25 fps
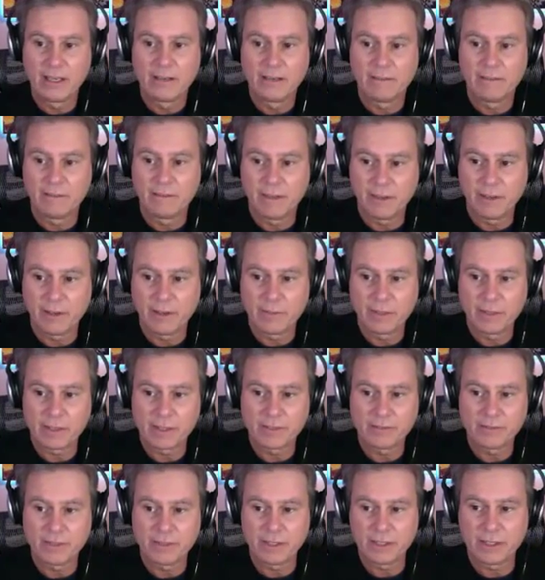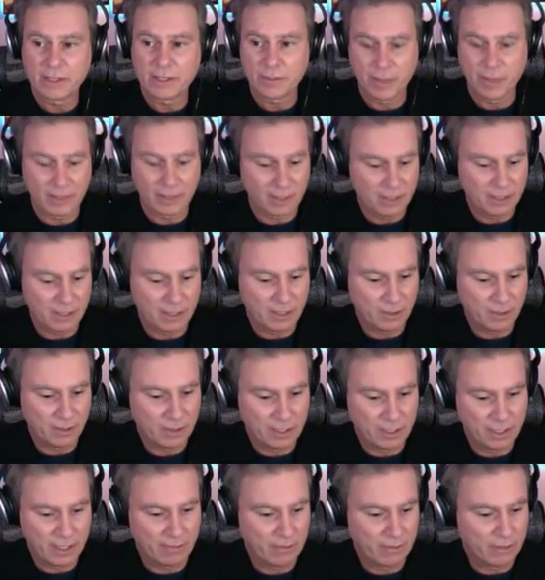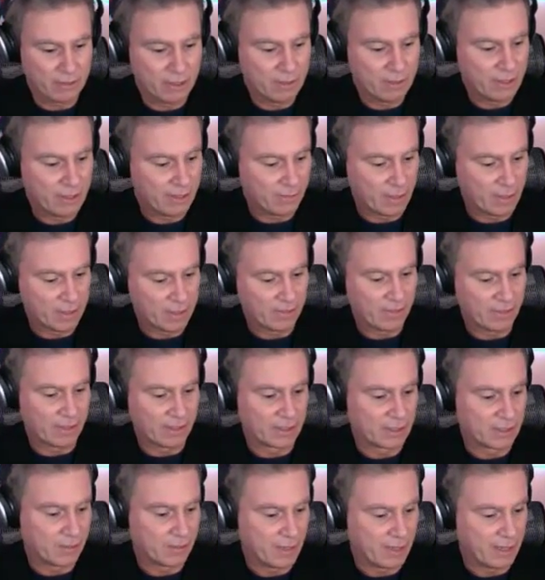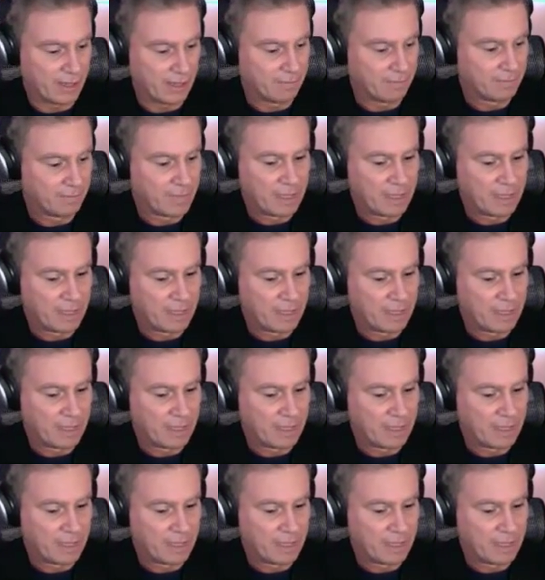very mixed feelings about this. I know a lot of you don't have mixed feelings about it.